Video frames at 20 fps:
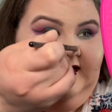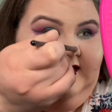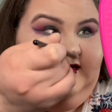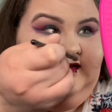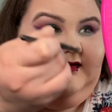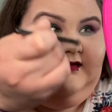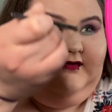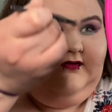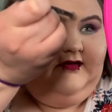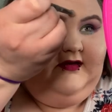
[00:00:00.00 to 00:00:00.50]

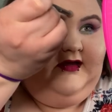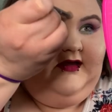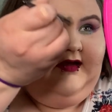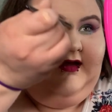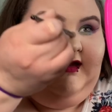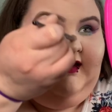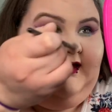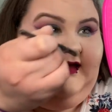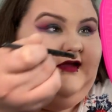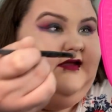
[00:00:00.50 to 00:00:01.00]

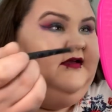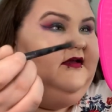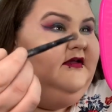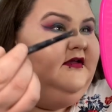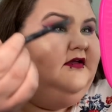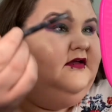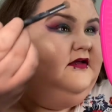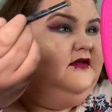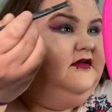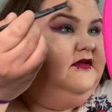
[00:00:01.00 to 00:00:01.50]
Okay
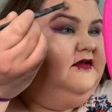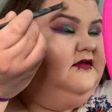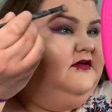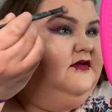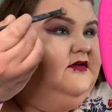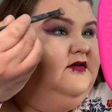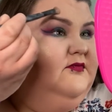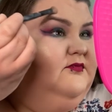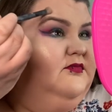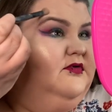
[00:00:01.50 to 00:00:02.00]

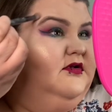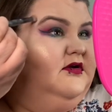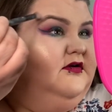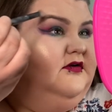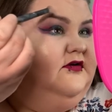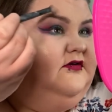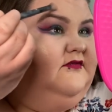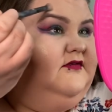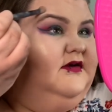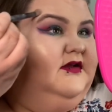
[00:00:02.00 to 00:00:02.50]
put it
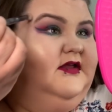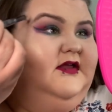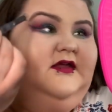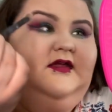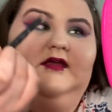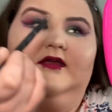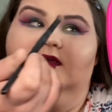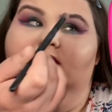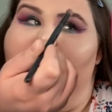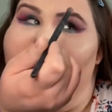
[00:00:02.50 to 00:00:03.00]
over
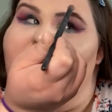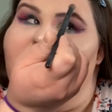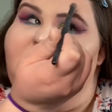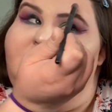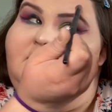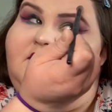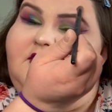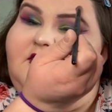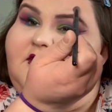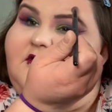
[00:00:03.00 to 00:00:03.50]

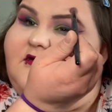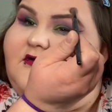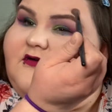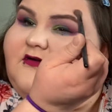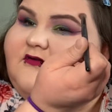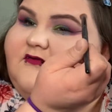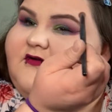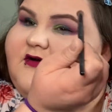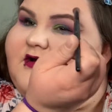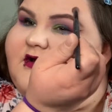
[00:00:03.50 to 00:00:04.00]
here,
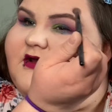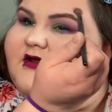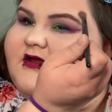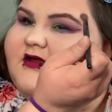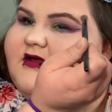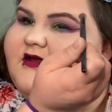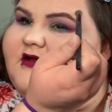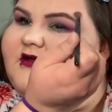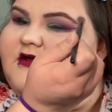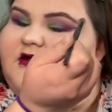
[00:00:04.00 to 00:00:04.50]
over
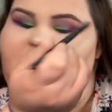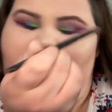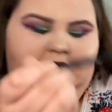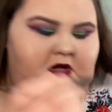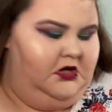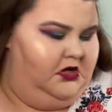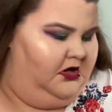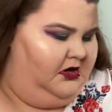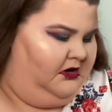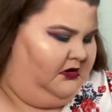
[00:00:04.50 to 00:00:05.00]
here.